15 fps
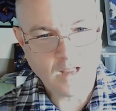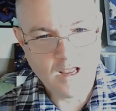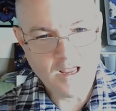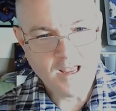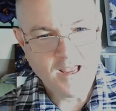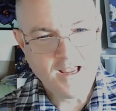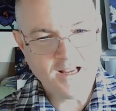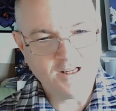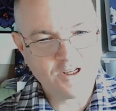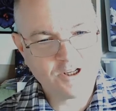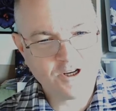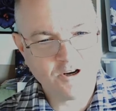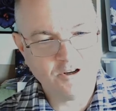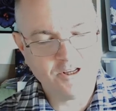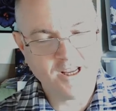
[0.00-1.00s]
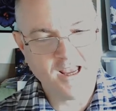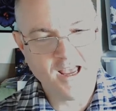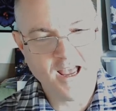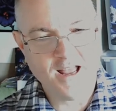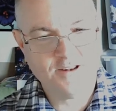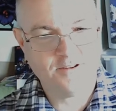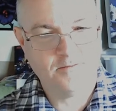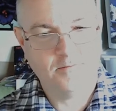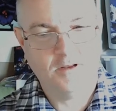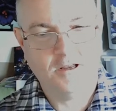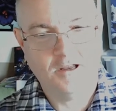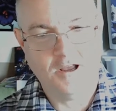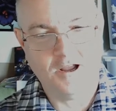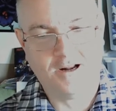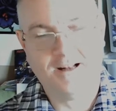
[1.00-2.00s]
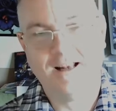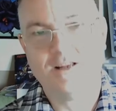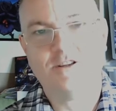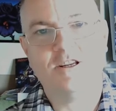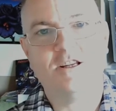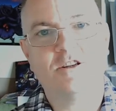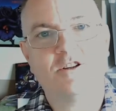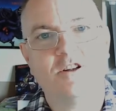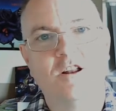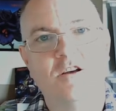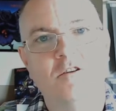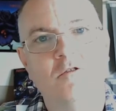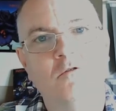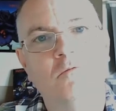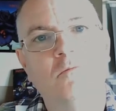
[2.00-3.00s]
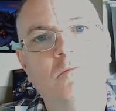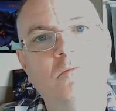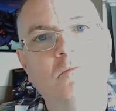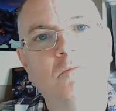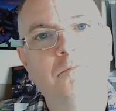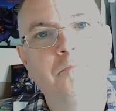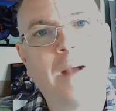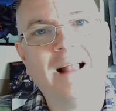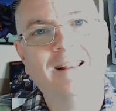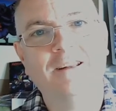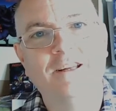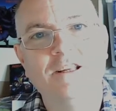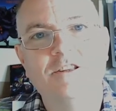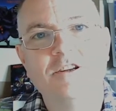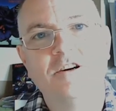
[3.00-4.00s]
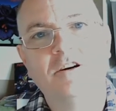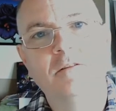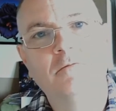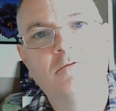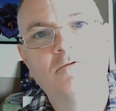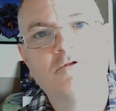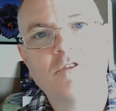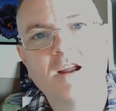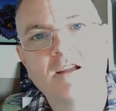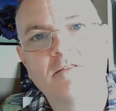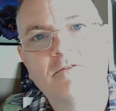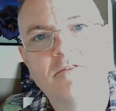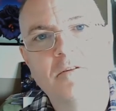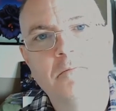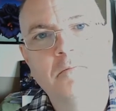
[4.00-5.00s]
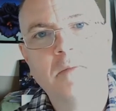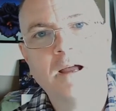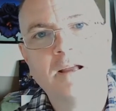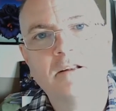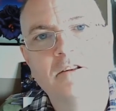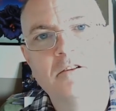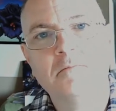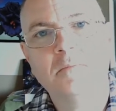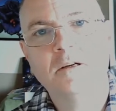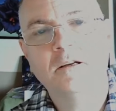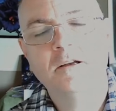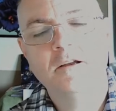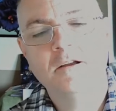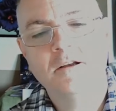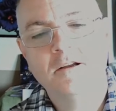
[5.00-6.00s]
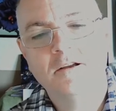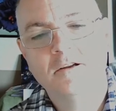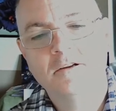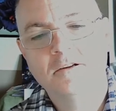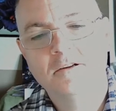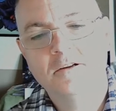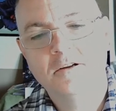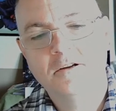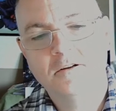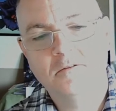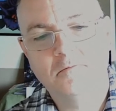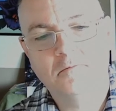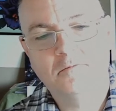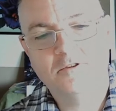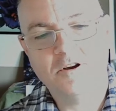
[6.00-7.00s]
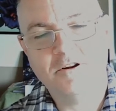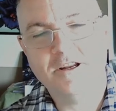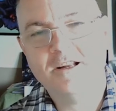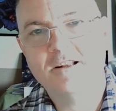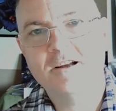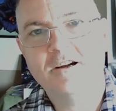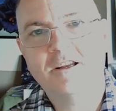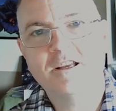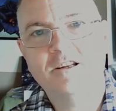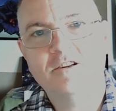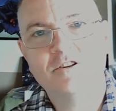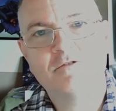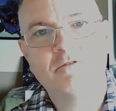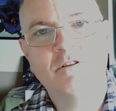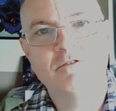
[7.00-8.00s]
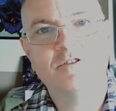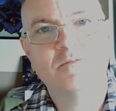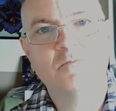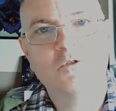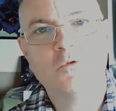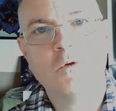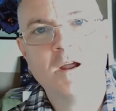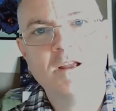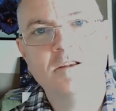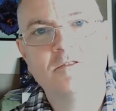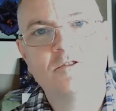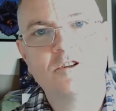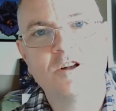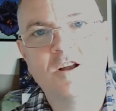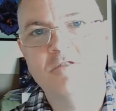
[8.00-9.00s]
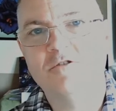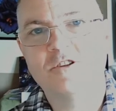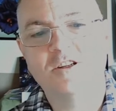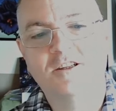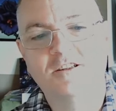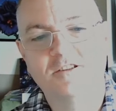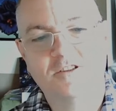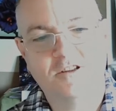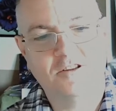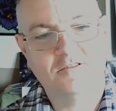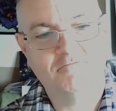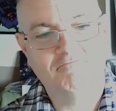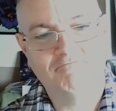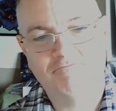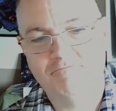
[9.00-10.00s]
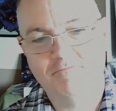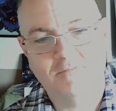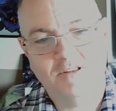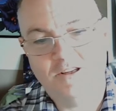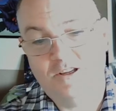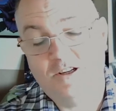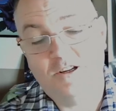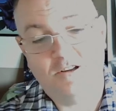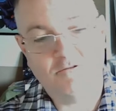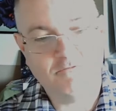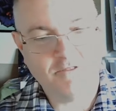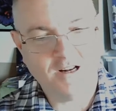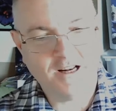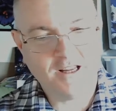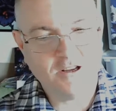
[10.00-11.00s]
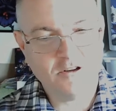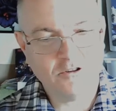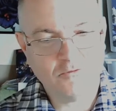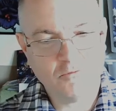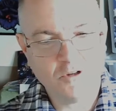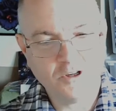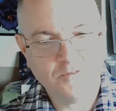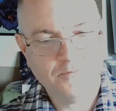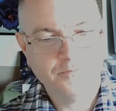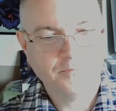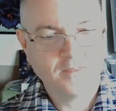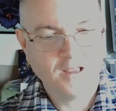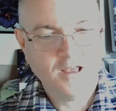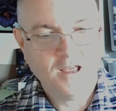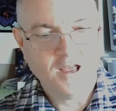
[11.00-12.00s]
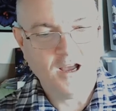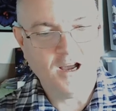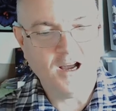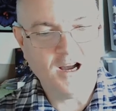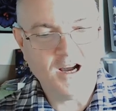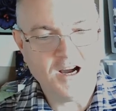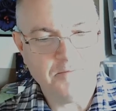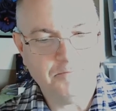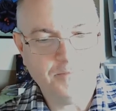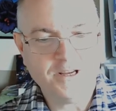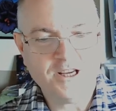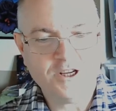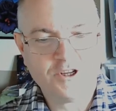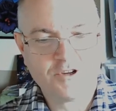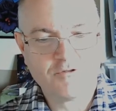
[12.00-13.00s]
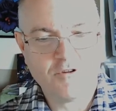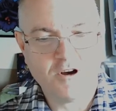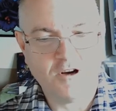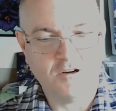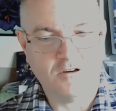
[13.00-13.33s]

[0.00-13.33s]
Inside Your Head. A classic slow ballady type track from Magnum. Tony Clarkin has wrote some great slow songs, and this is a really good one. Be Strong.